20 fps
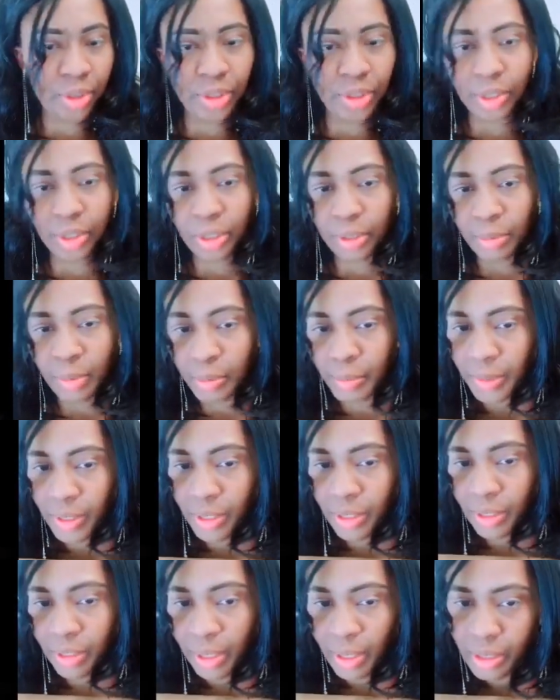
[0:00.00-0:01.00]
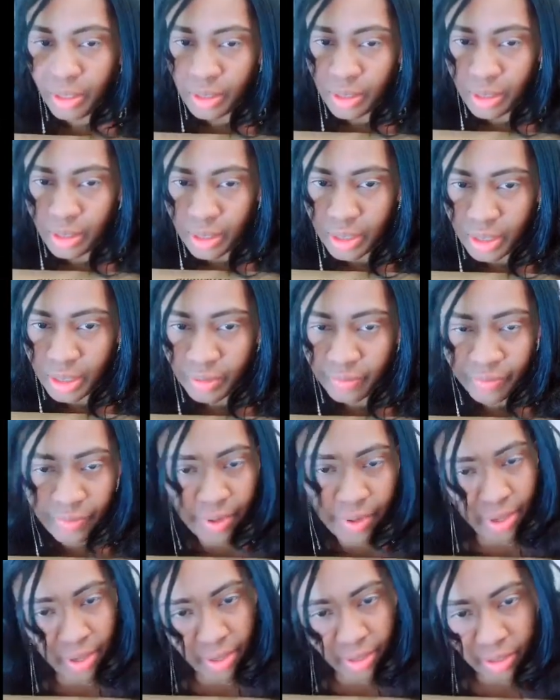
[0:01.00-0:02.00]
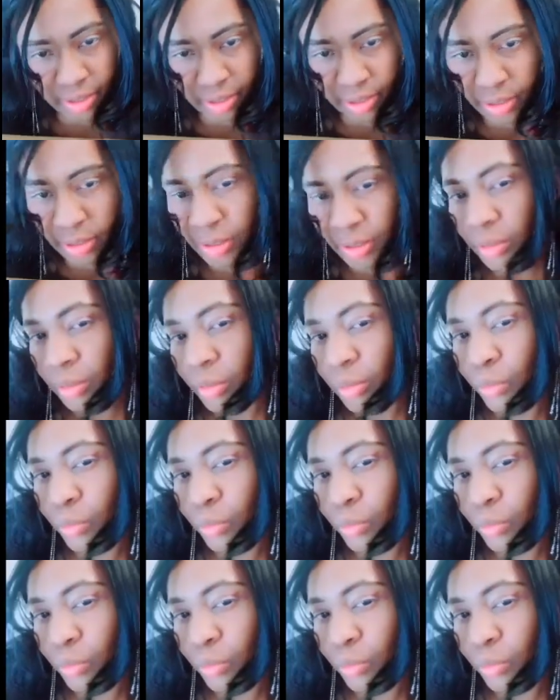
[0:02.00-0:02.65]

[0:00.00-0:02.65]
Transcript: you're gonna be putting things under the face. I know.